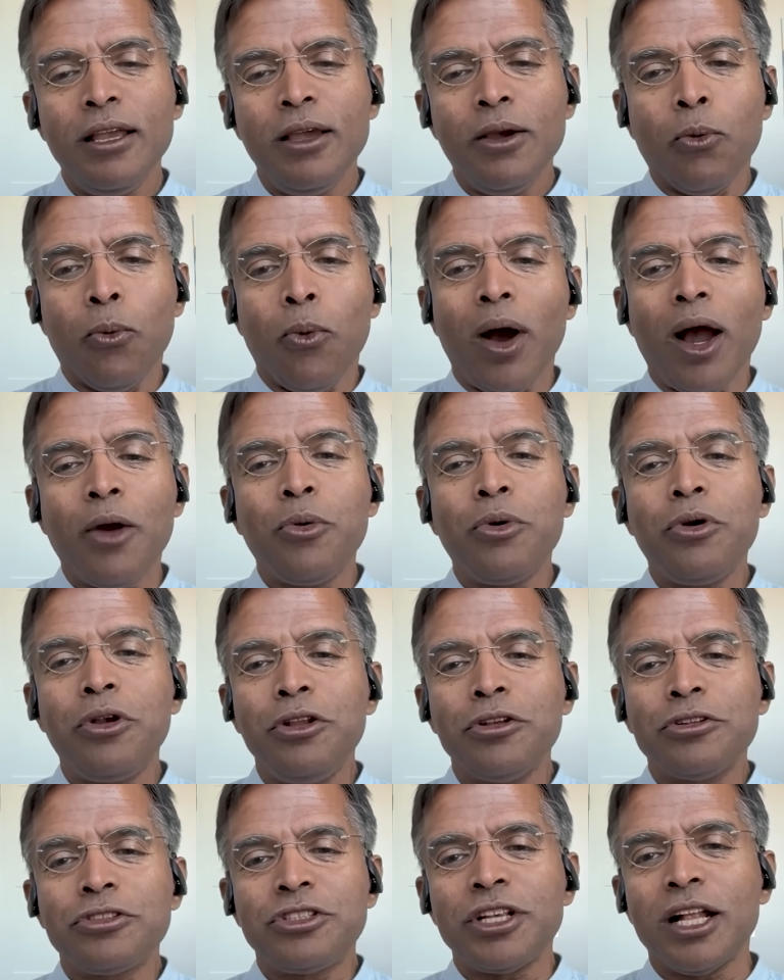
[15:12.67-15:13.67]
why wouldn't
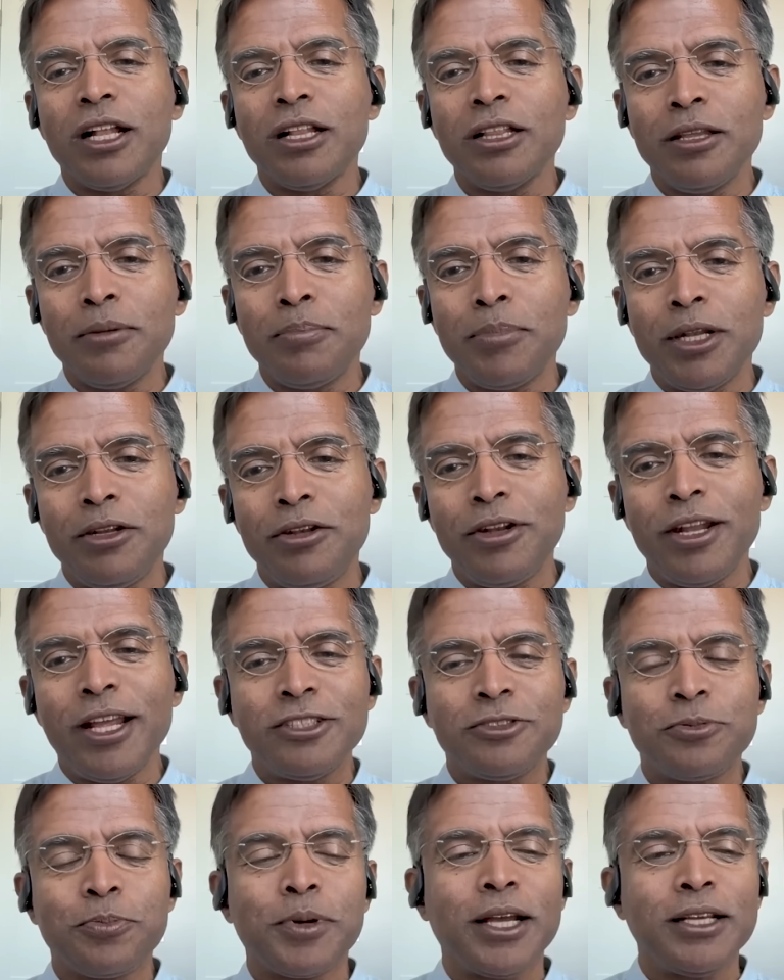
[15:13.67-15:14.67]
you sell them at
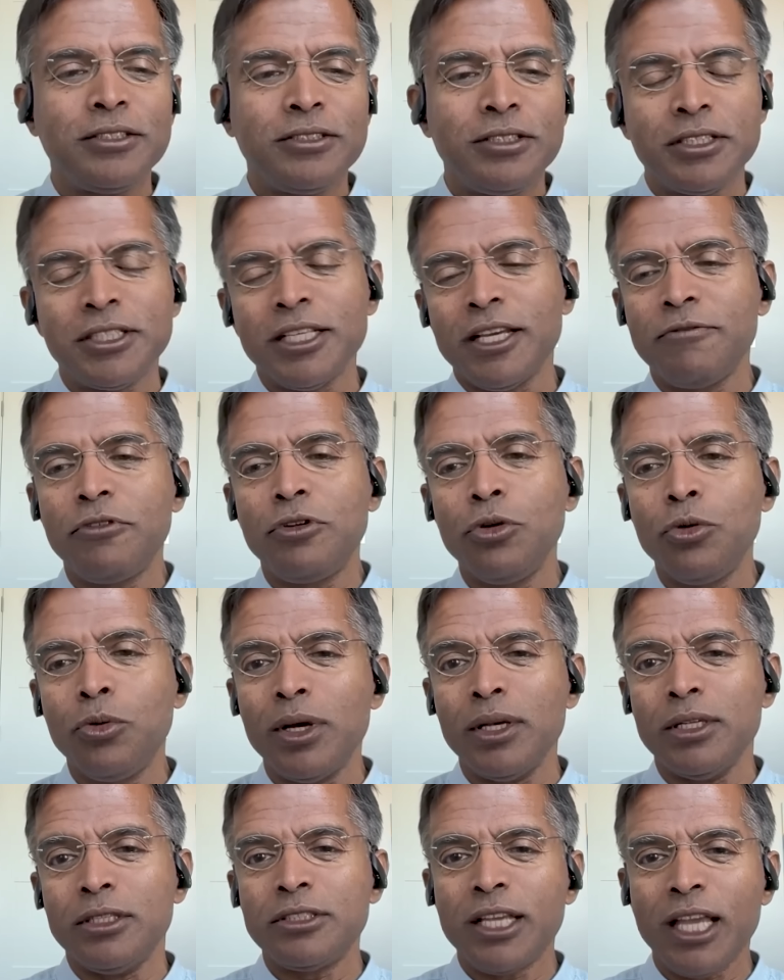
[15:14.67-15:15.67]
today's prices? I have two
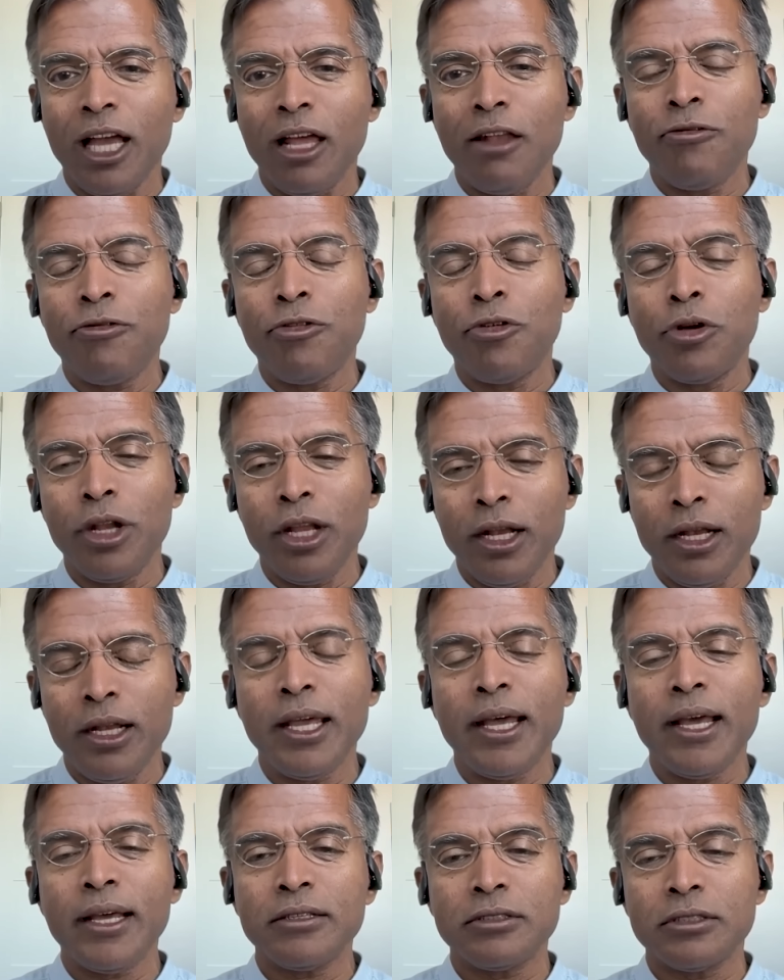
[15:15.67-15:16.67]
words, California and
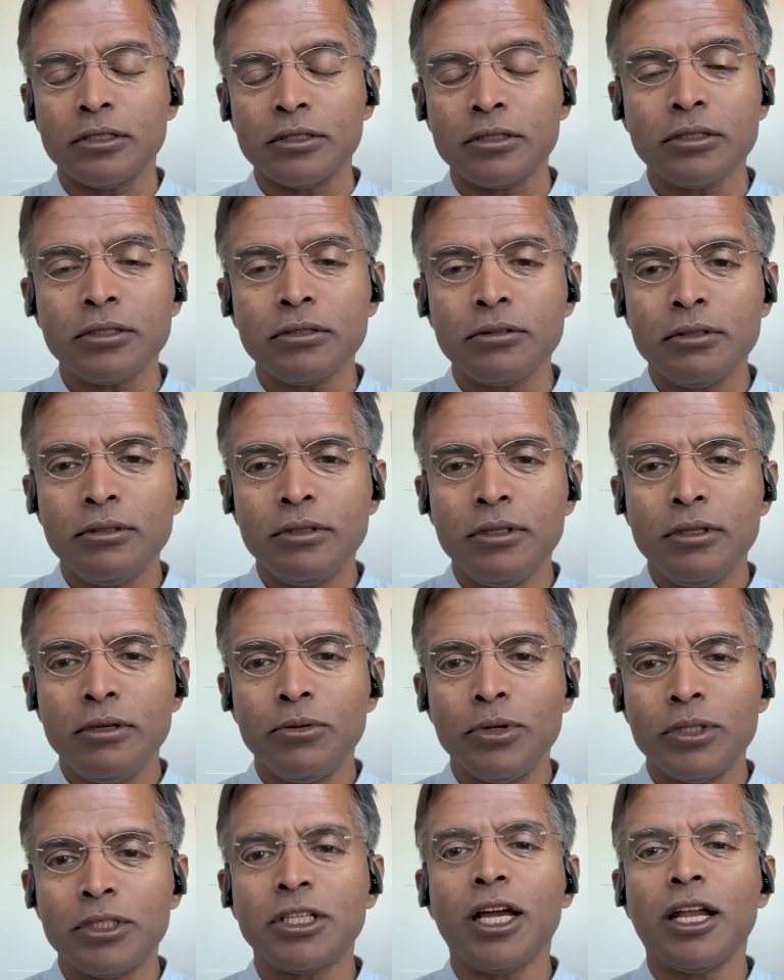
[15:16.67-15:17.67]
taxes,
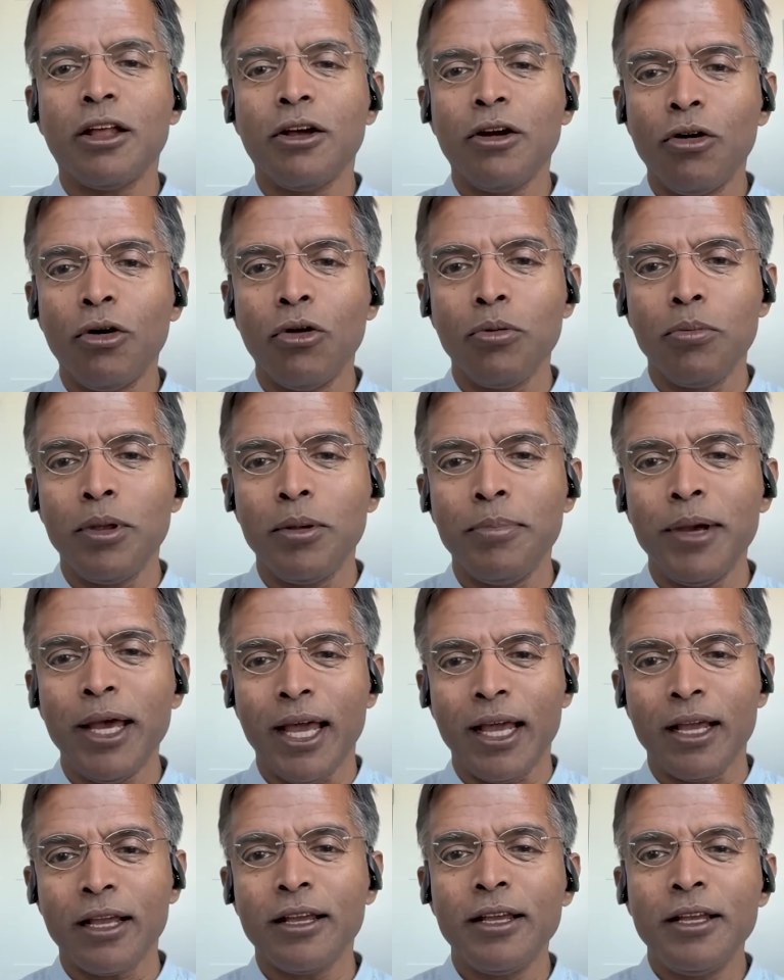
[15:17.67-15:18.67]
which kind of hold me
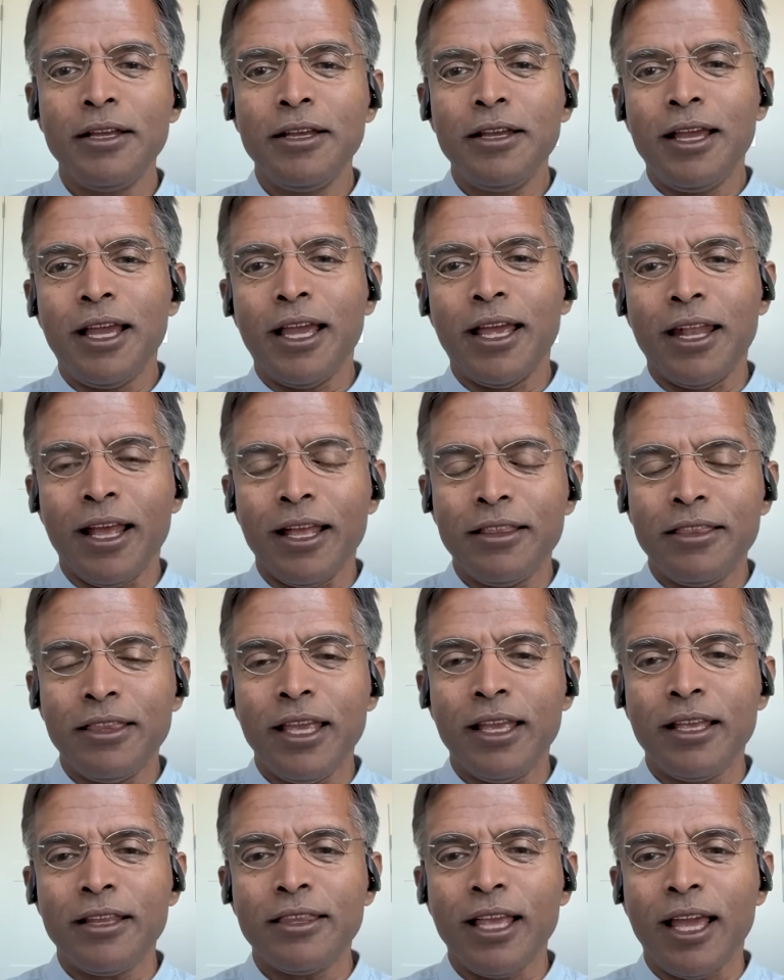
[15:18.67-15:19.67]
back. And I
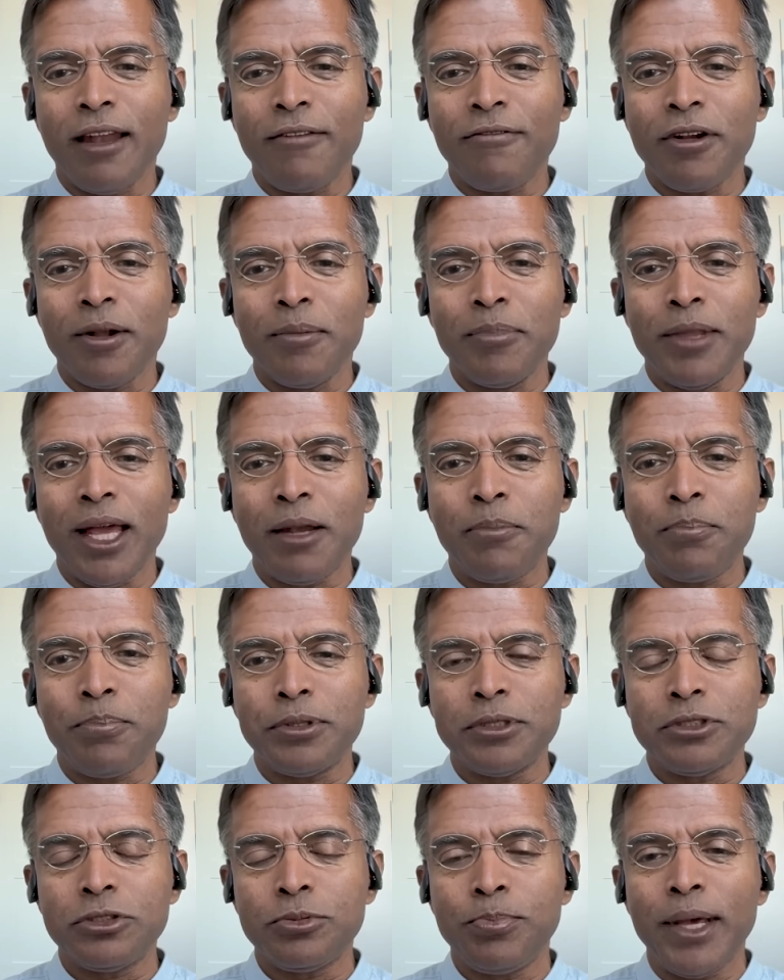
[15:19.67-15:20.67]
think that from that
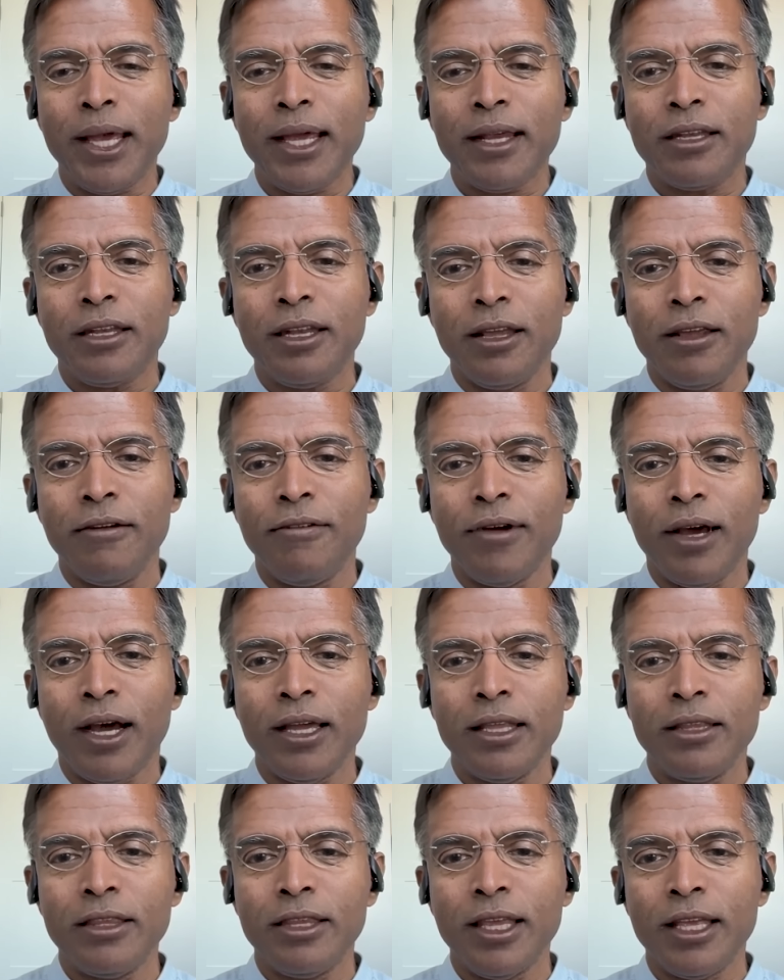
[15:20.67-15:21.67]
perspective,
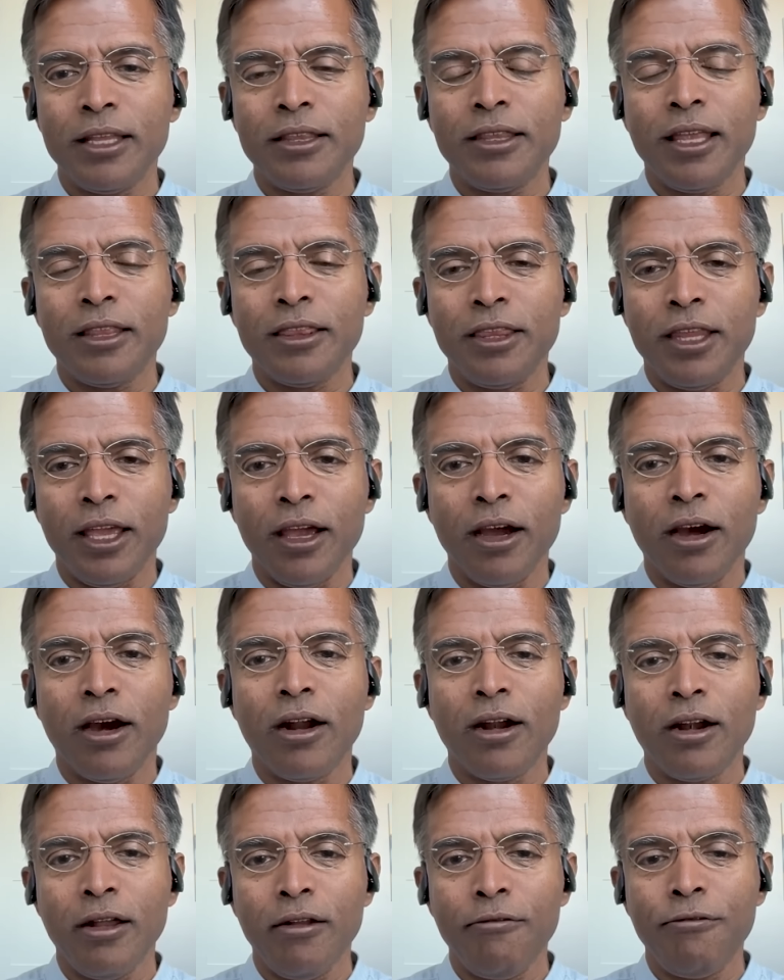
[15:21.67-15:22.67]
I think that they
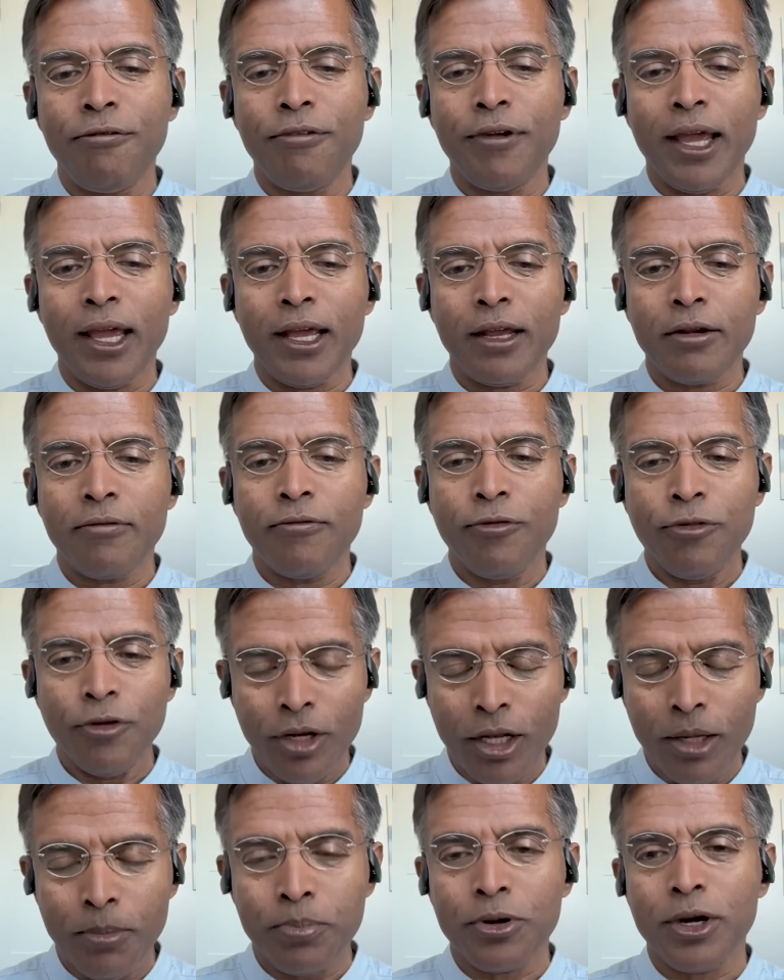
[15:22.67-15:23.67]
are, in fact,
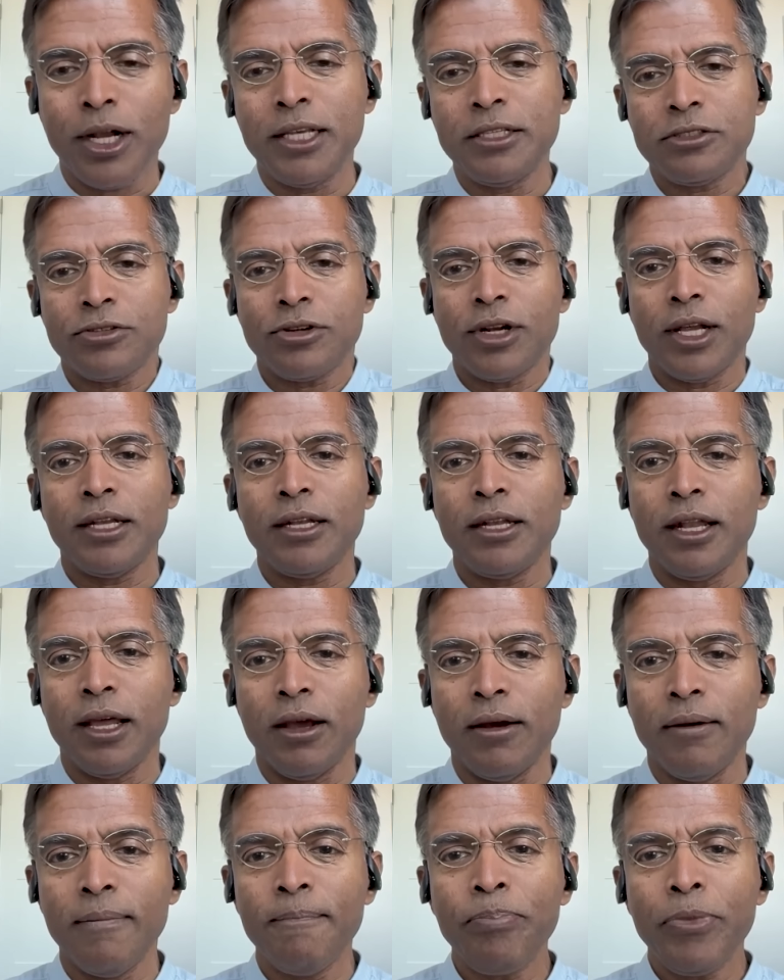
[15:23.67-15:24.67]
fully priced right
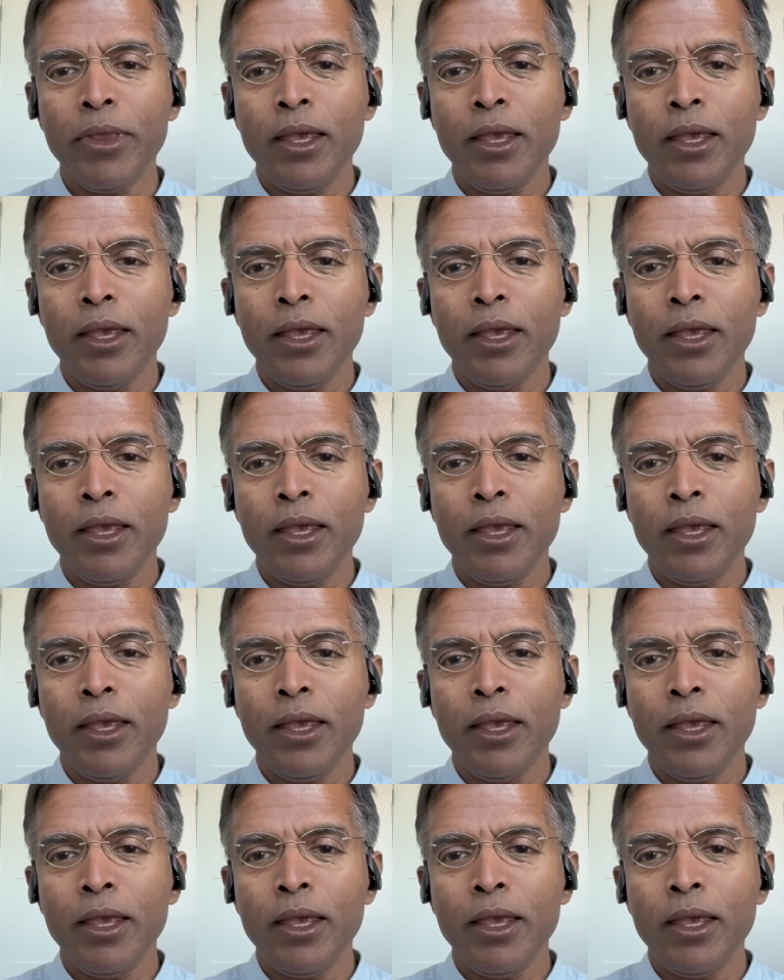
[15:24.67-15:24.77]
now.